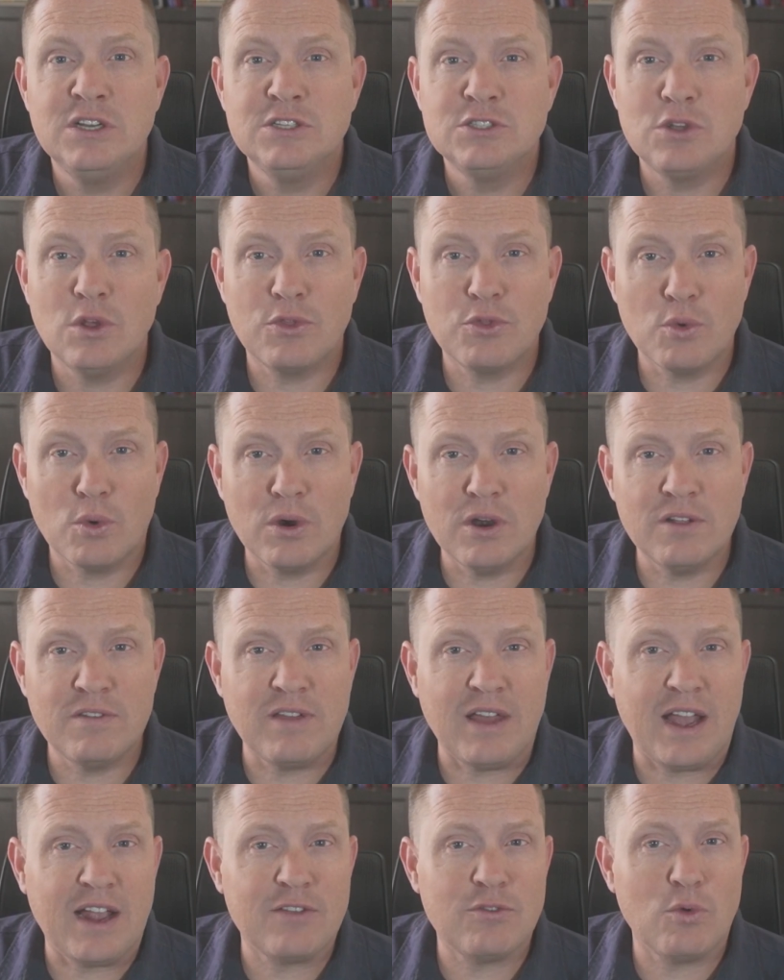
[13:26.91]
to thwart
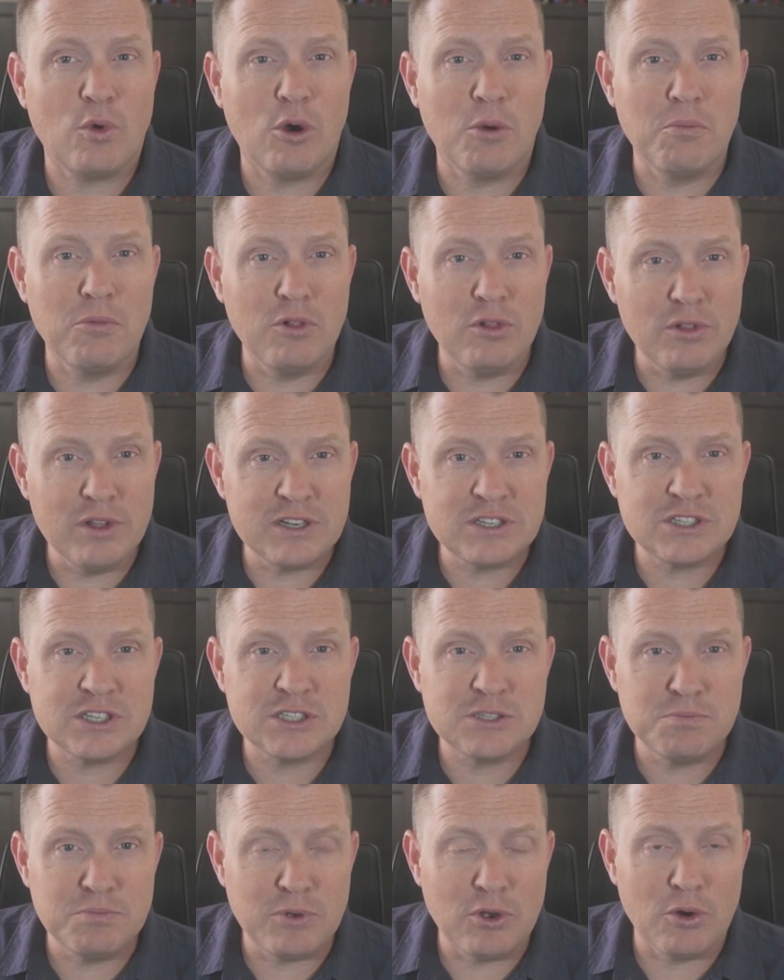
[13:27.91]
attacks or
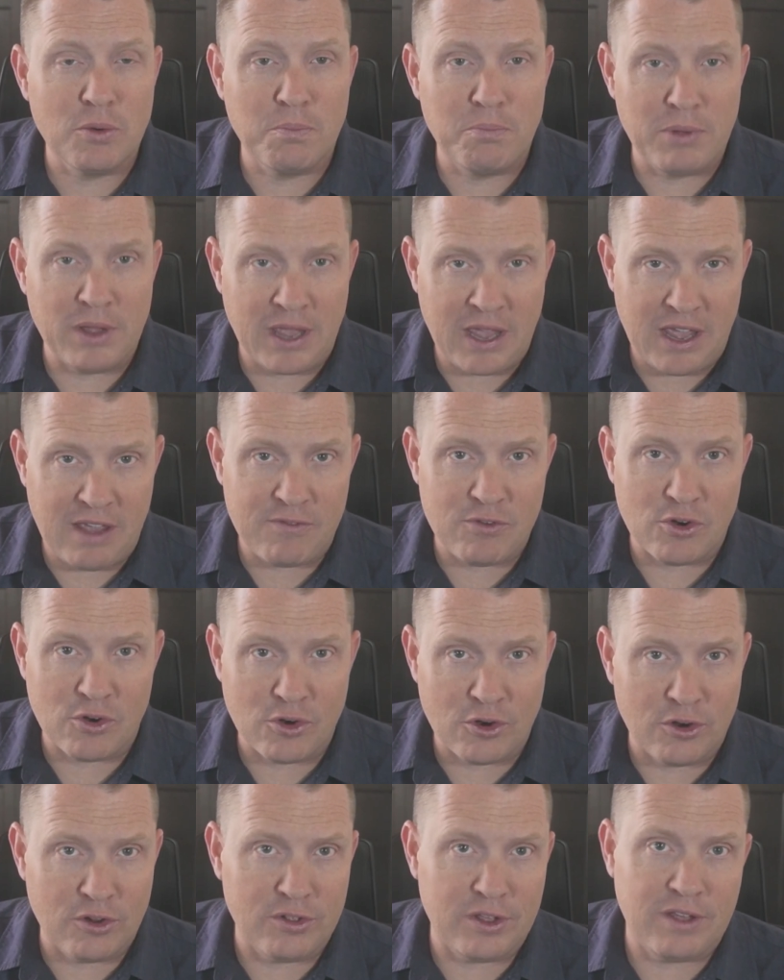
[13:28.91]
malicious behavior
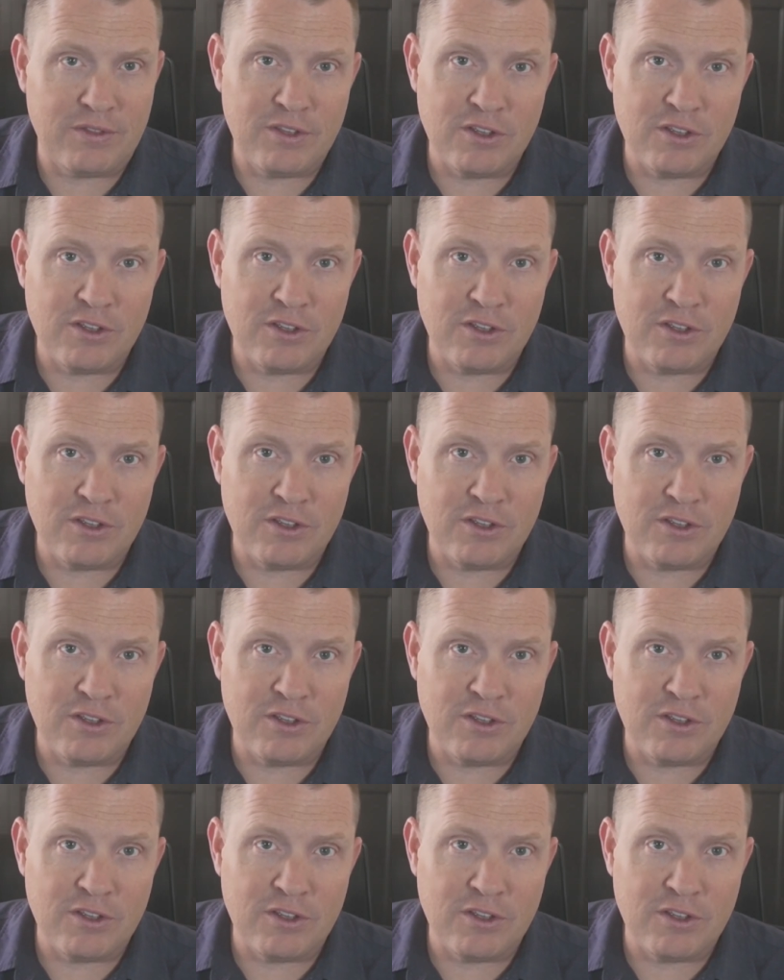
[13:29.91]
early.